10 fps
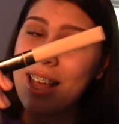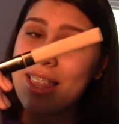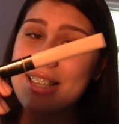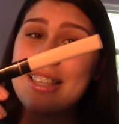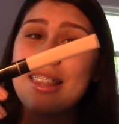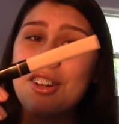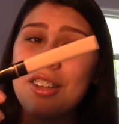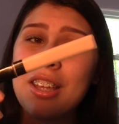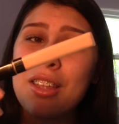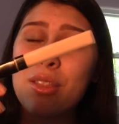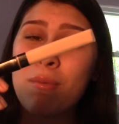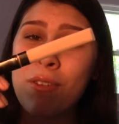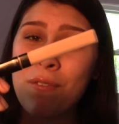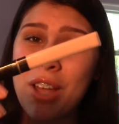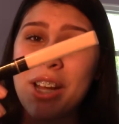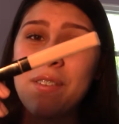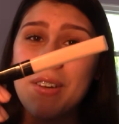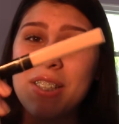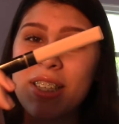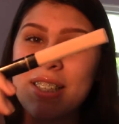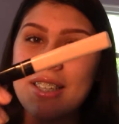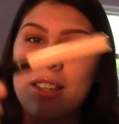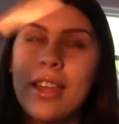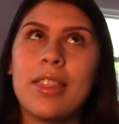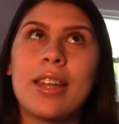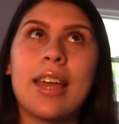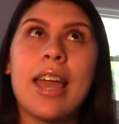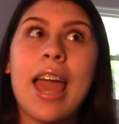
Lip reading: This is literally the very first concealer that I